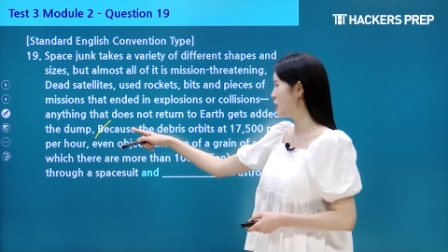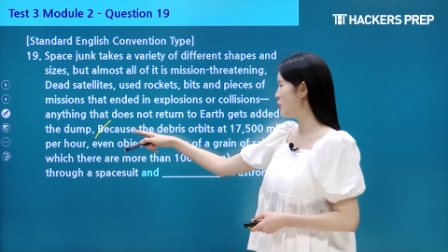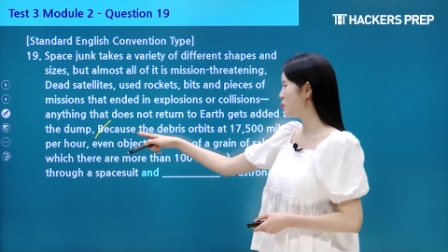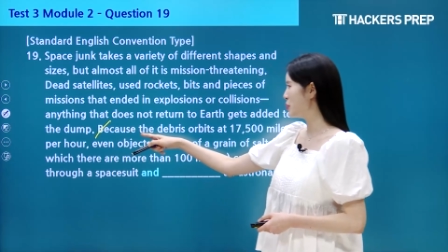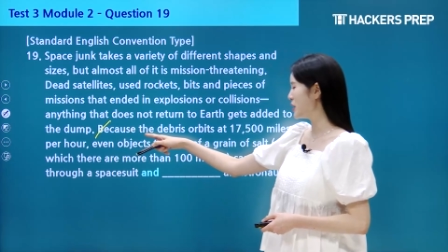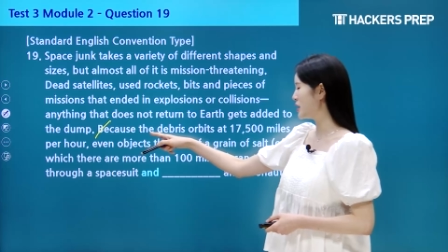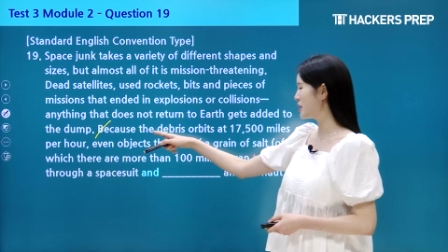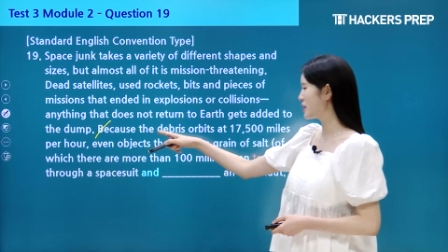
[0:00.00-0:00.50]

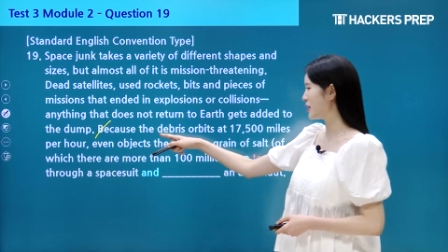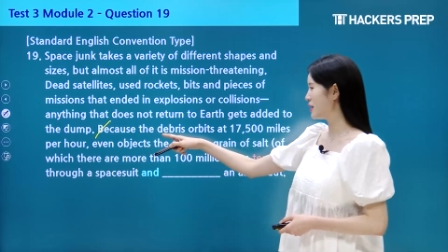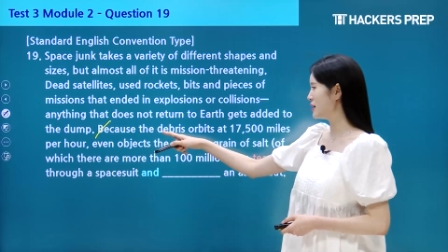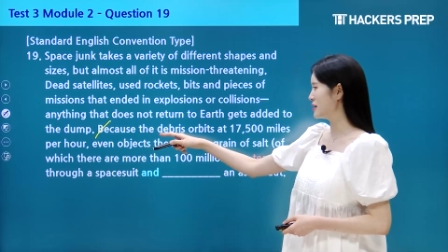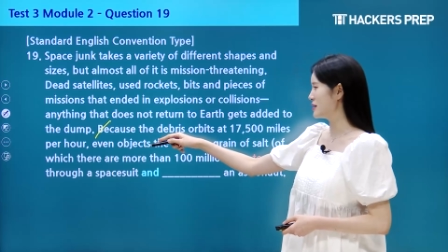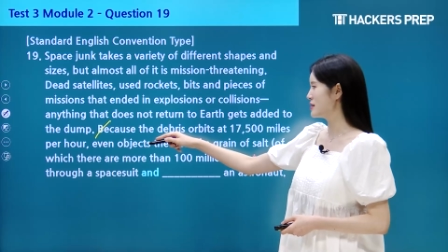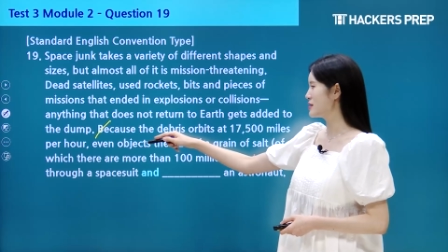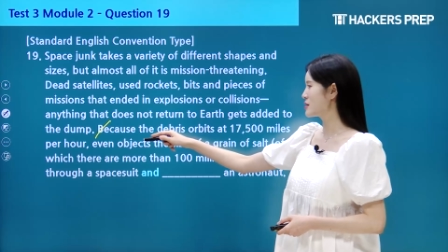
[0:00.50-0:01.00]

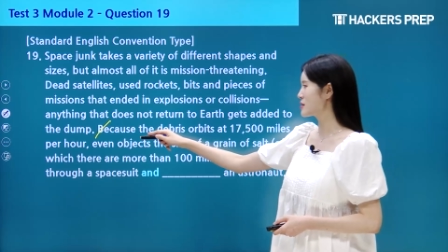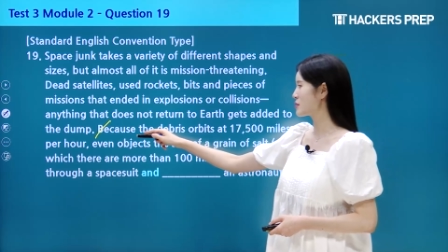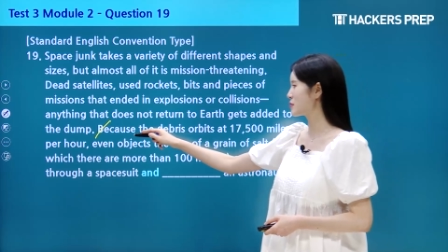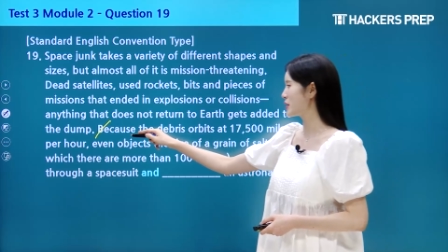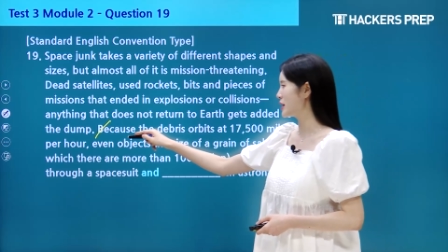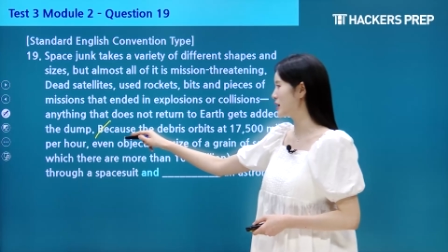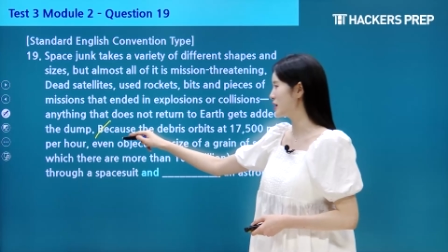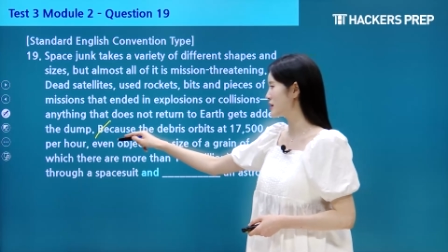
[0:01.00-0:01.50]
Because,
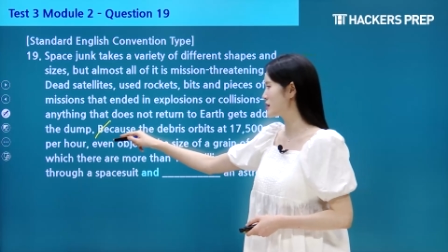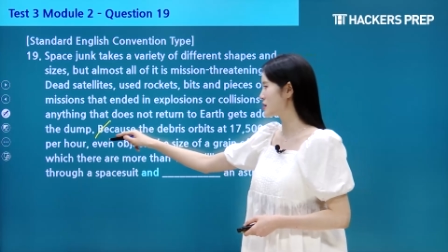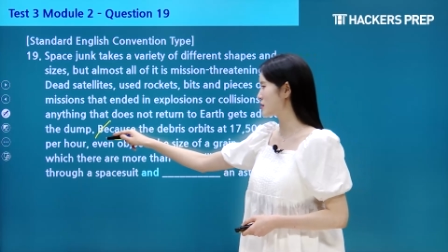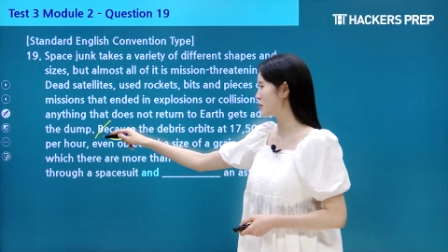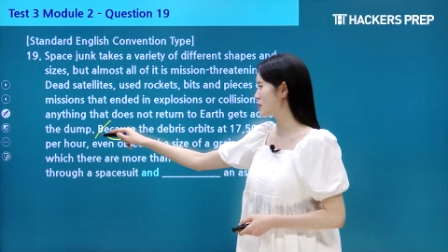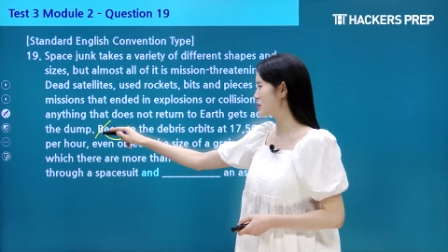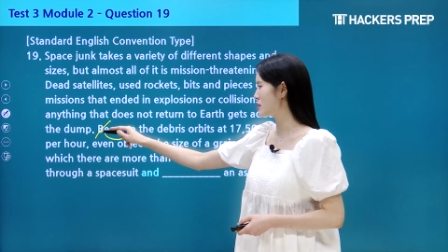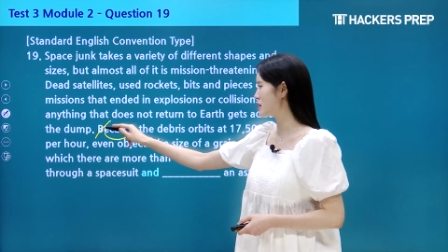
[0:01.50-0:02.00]
right, it
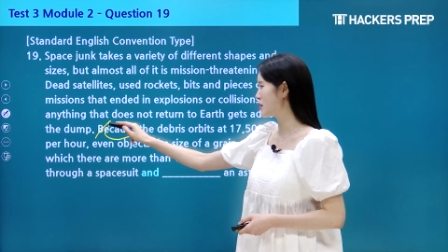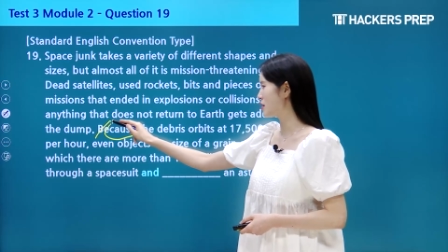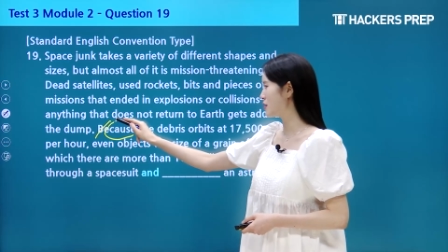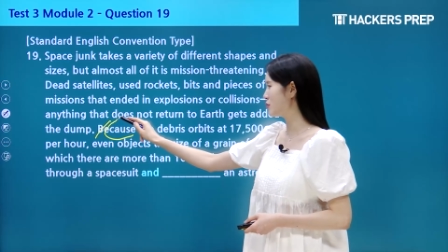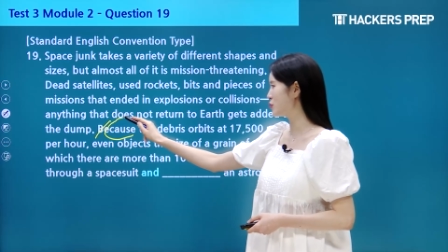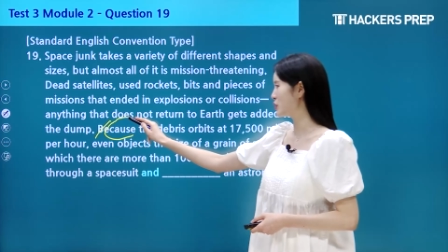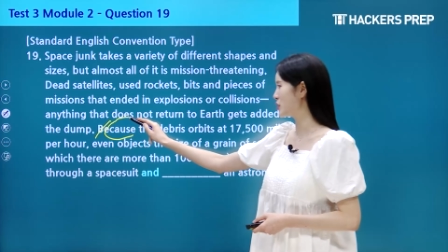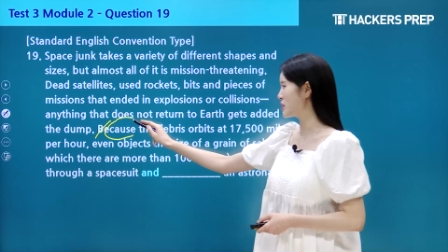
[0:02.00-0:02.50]
starts it
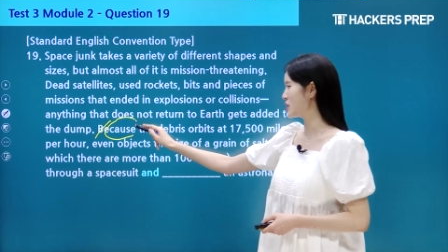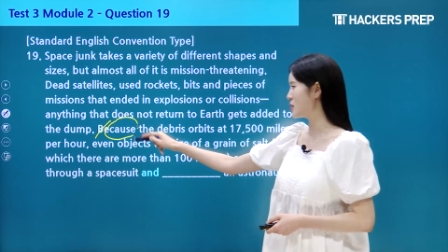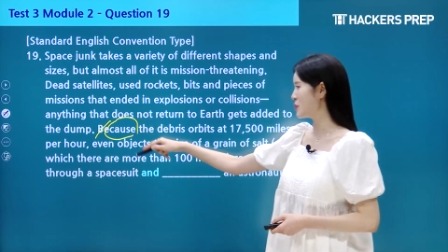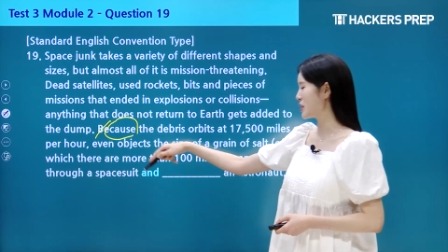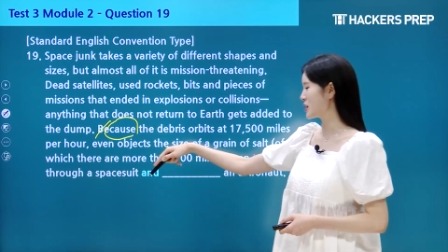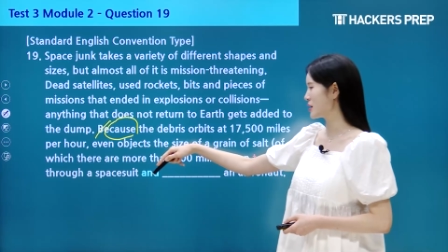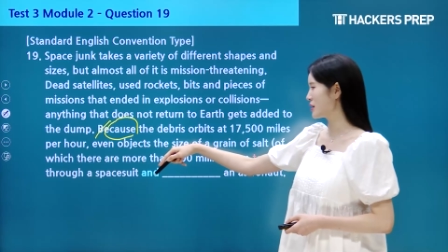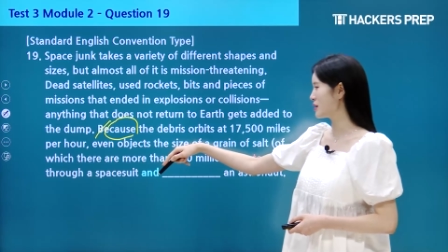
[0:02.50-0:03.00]
off with a
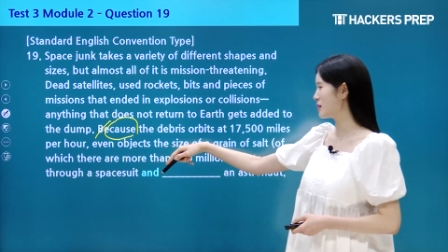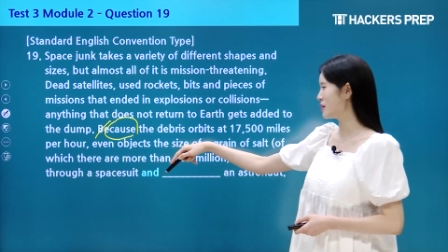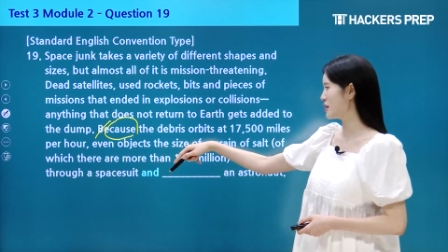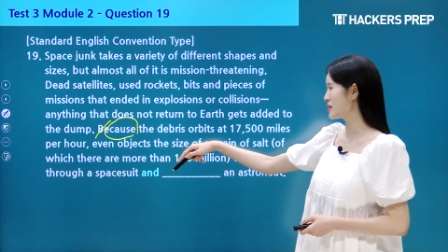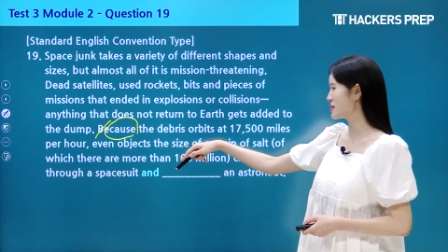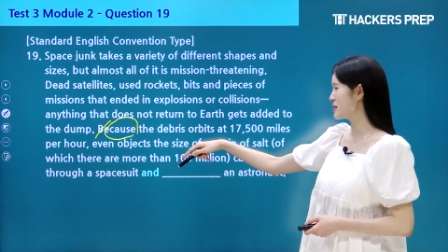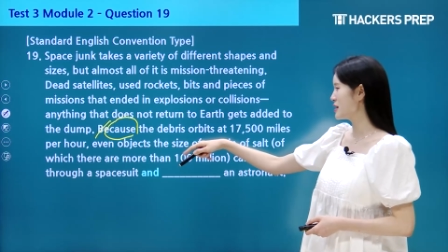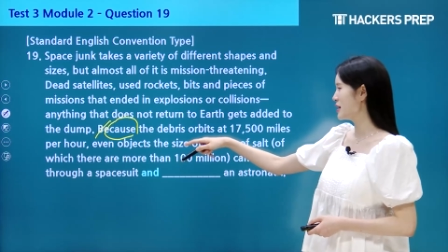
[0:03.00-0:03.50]
dependent
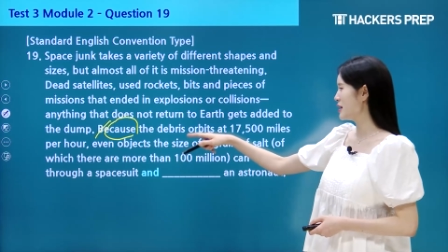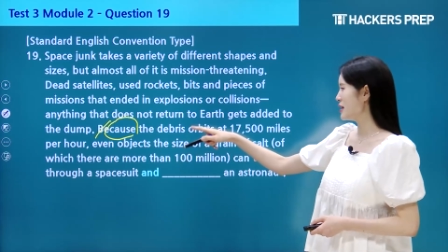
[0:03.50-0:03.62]
clause.